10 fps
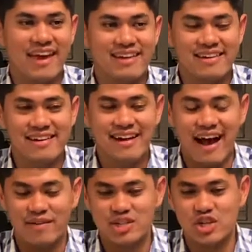and
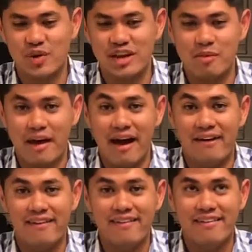I was showing him
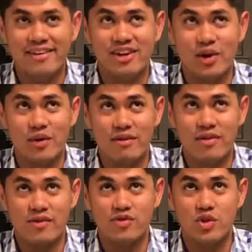how, you know, if,
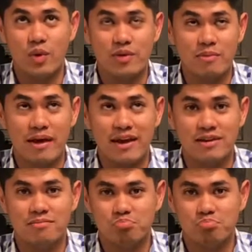if you only made,